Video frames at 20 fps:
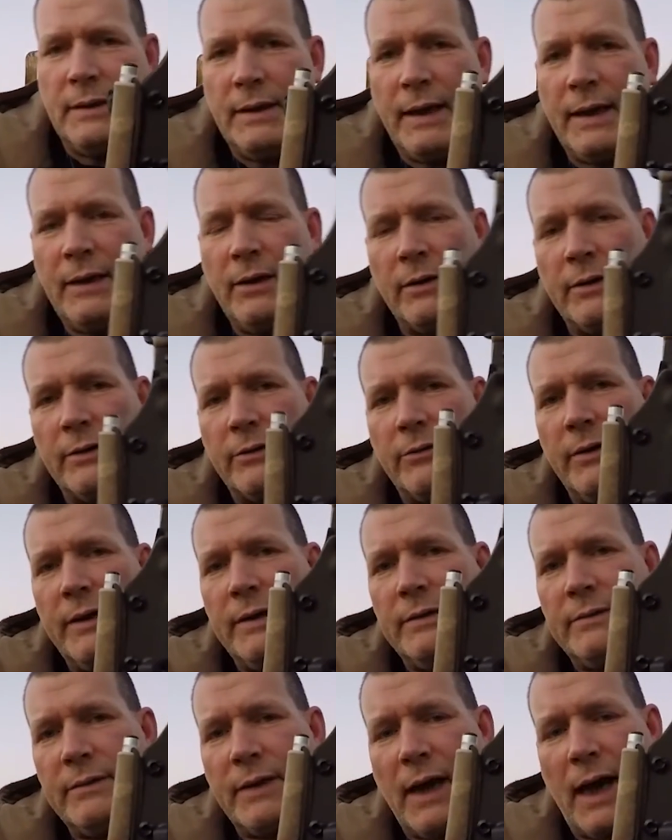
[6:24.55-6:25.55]
800
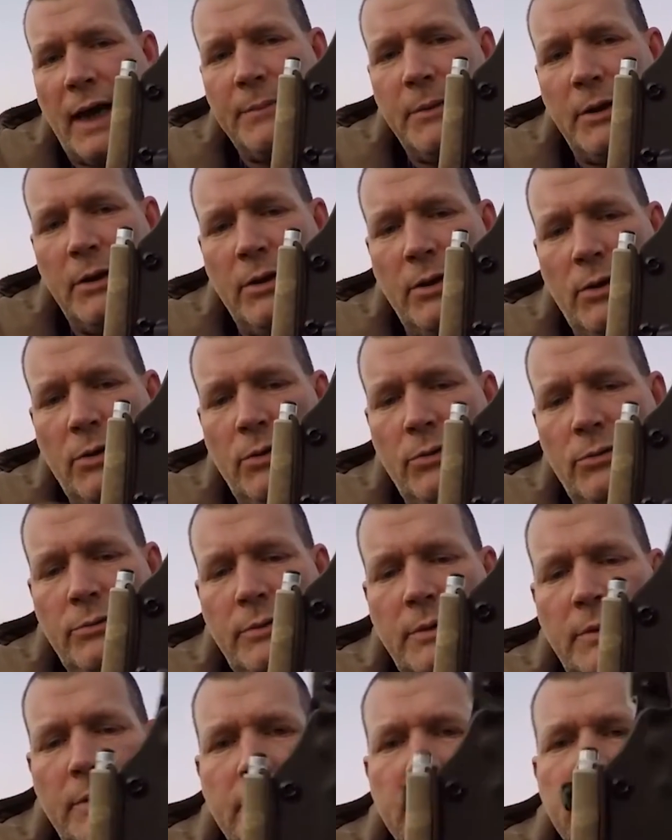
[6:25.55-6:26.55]
grit diamond
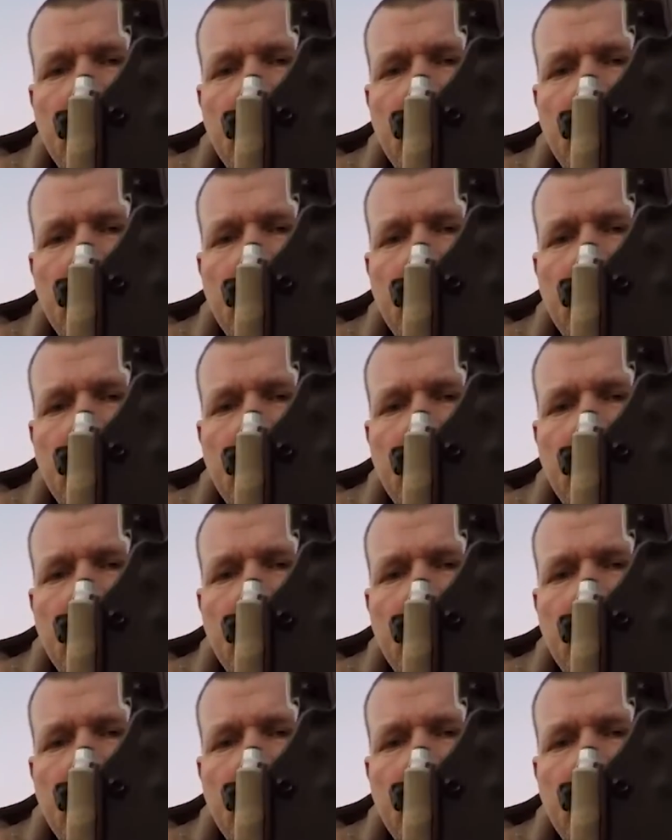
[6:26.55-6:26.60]
hone.